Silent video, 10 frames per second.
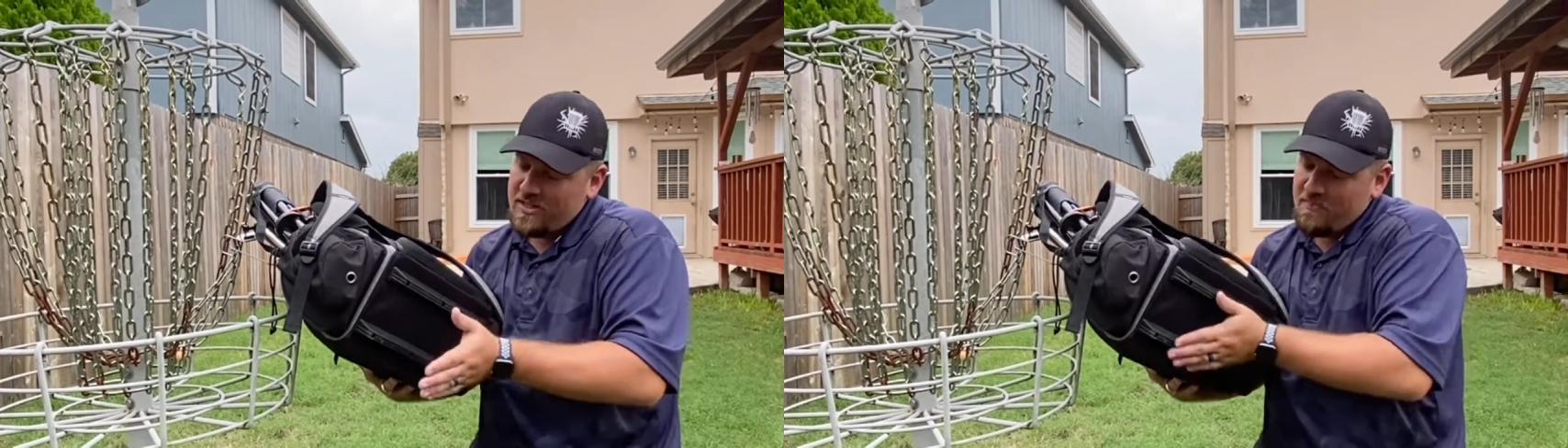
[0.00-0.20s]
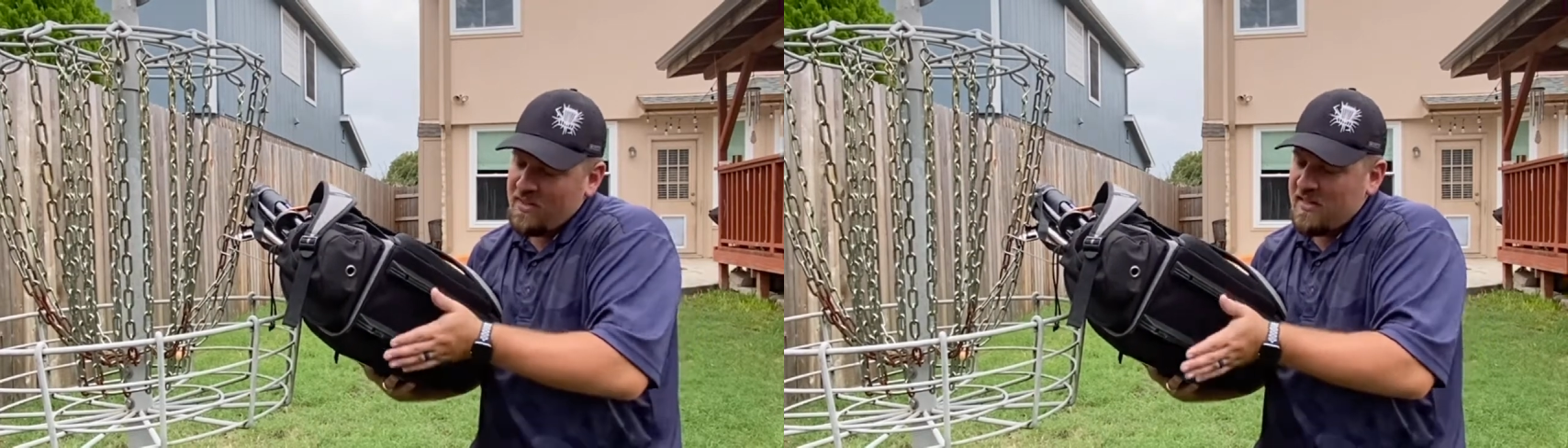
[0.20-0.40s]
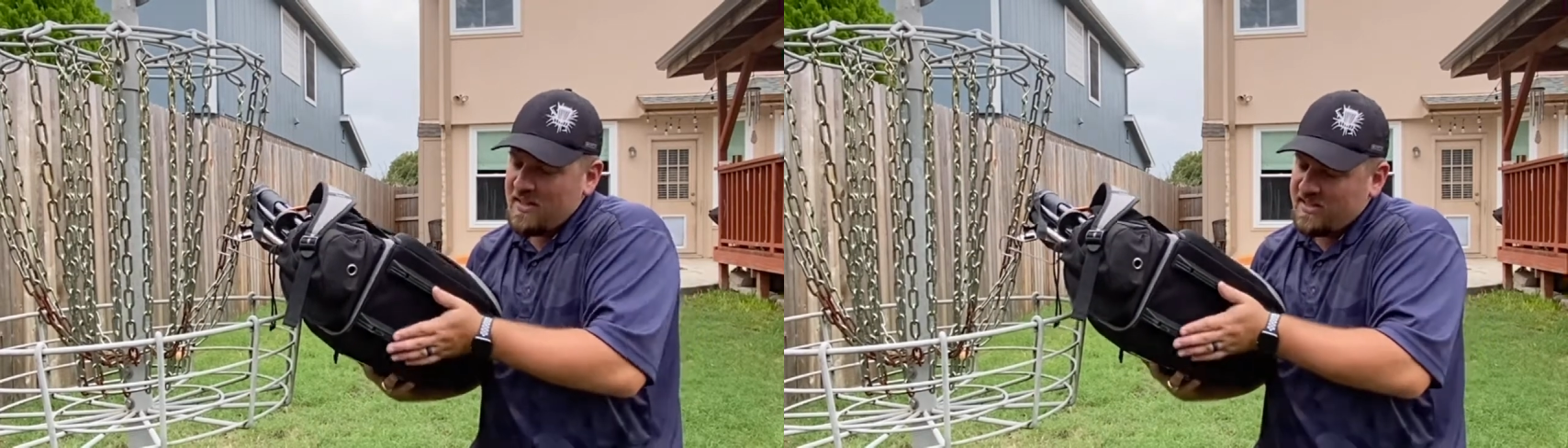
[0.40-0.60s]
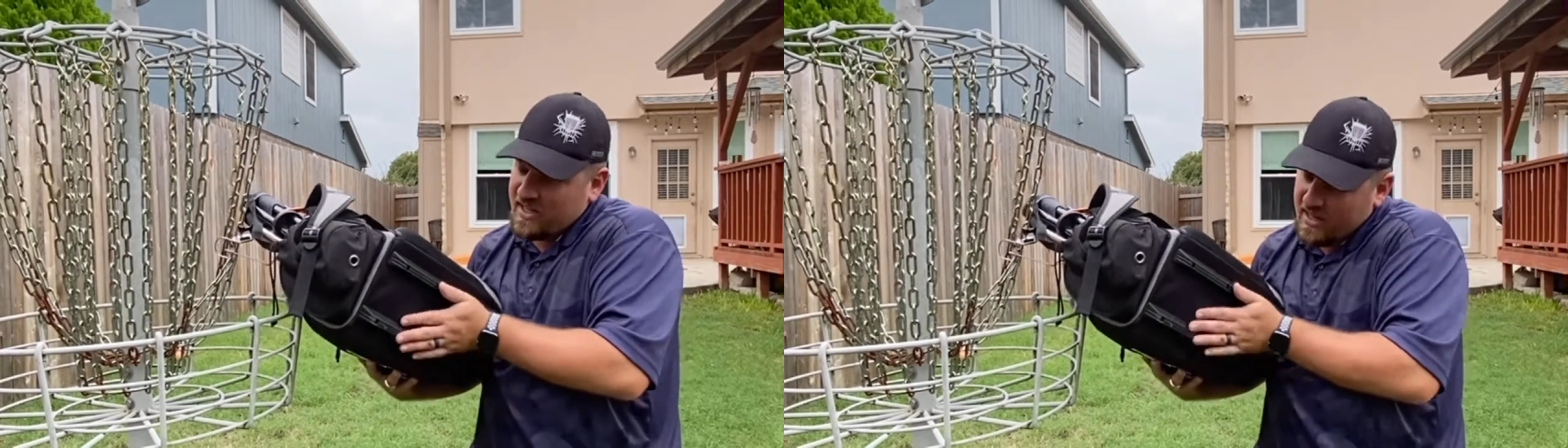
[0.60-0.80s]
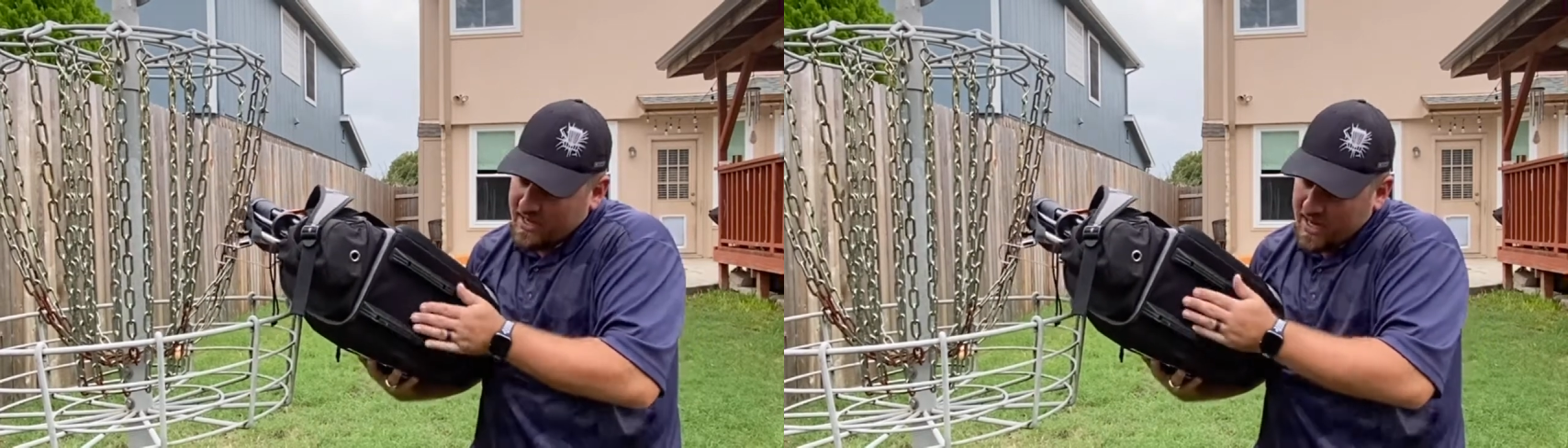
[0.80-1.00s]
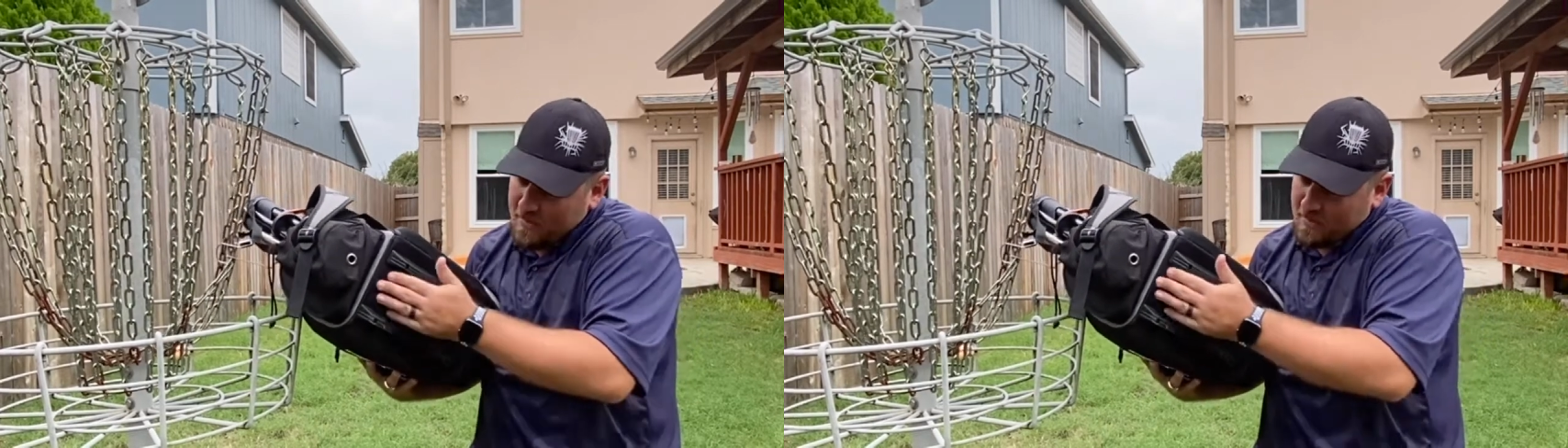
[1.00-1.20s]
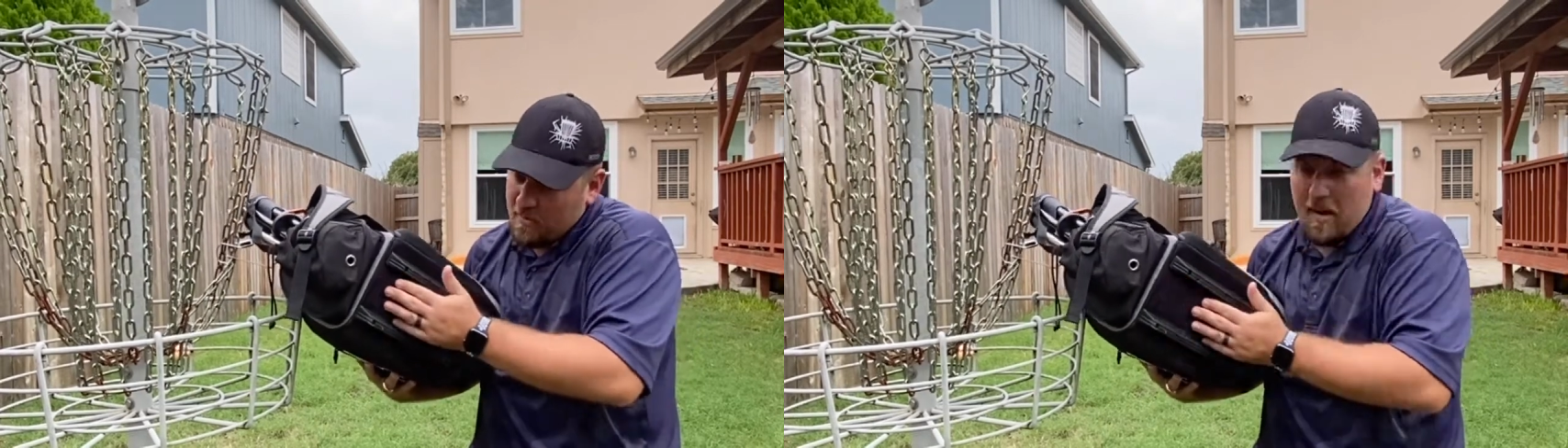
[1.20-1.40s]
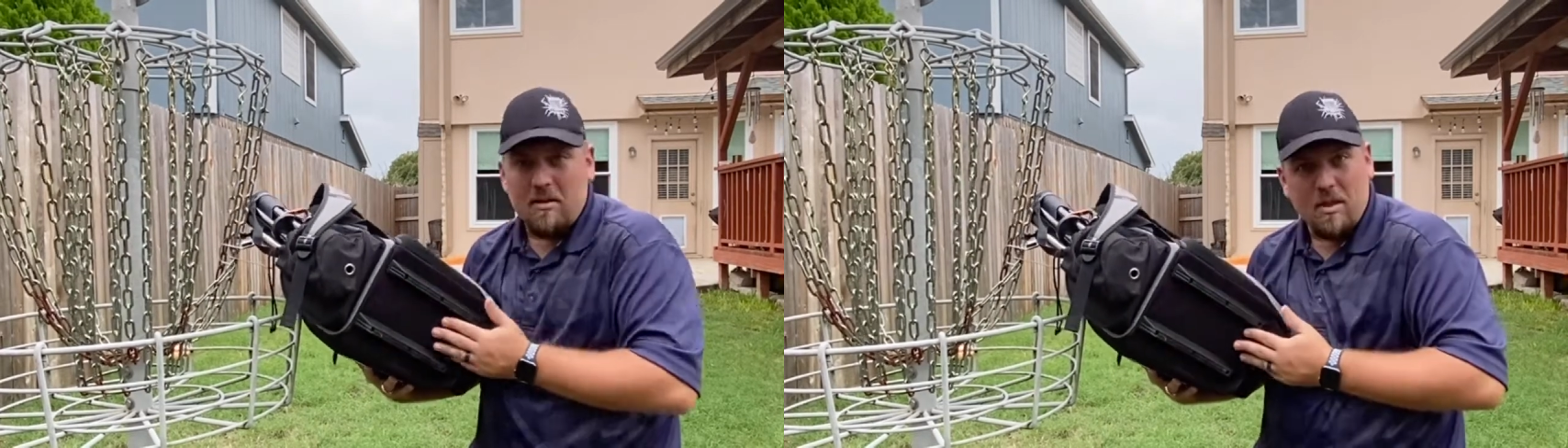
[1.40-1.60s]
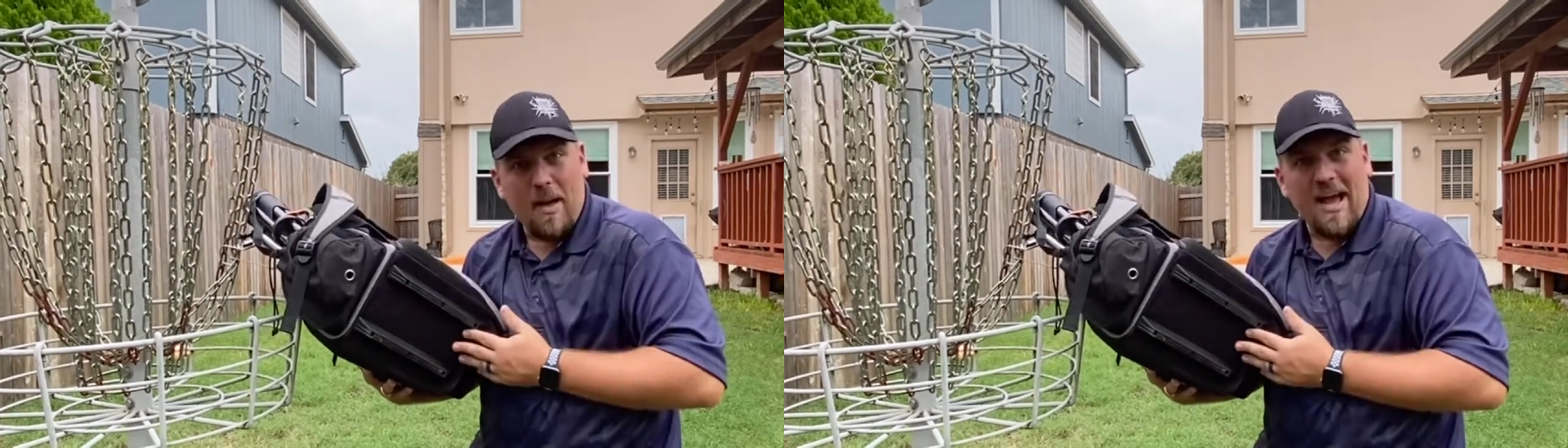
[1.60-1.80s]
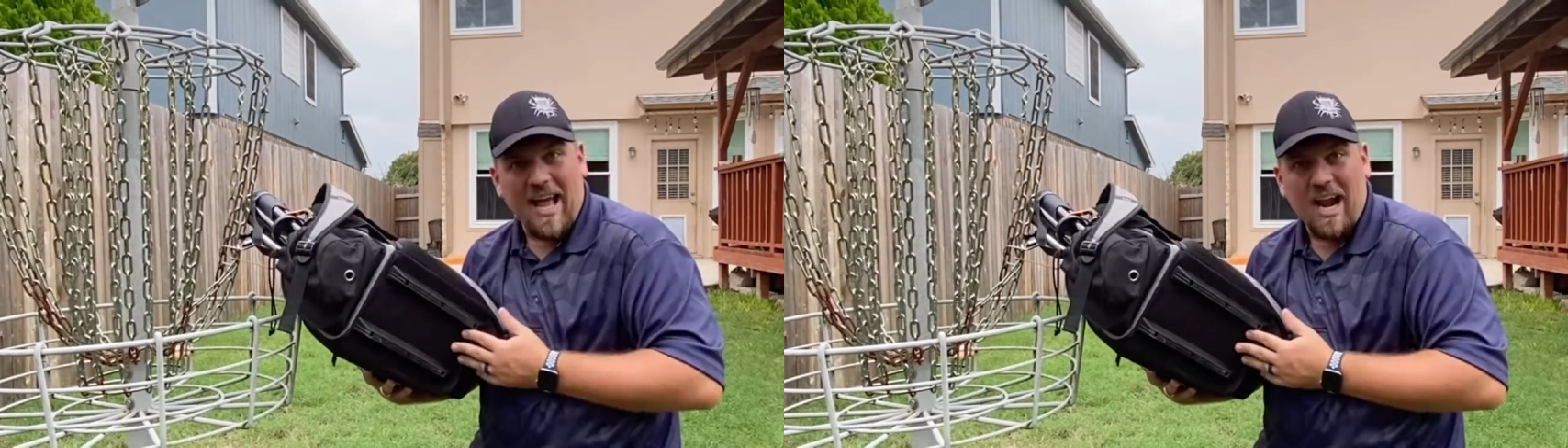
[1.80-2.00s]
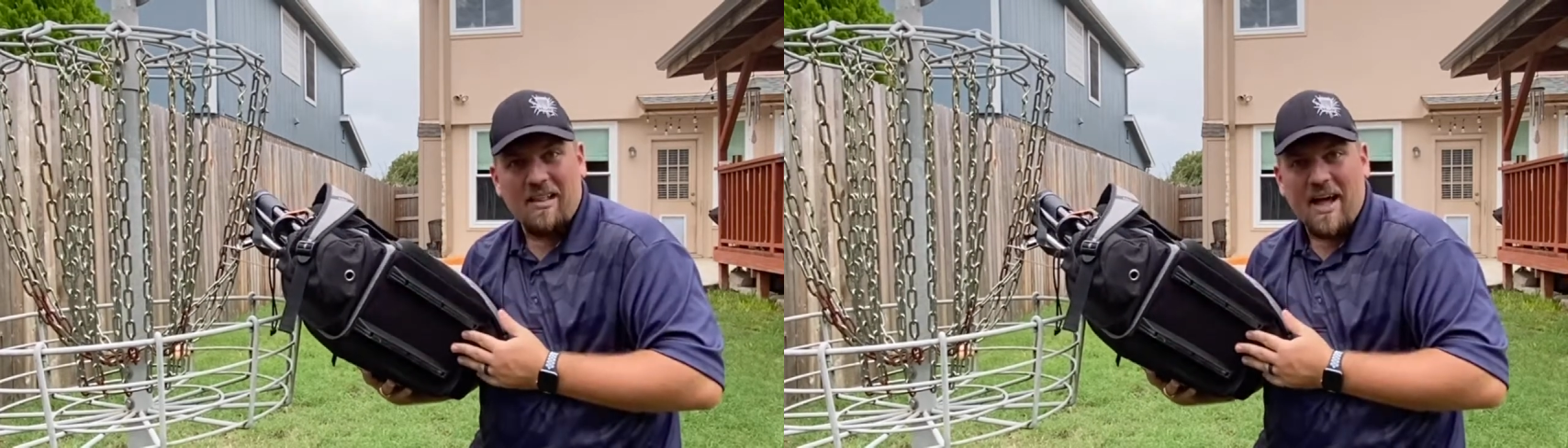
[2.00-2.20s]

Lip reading: this is gonna keep the bottom of the bag out of that.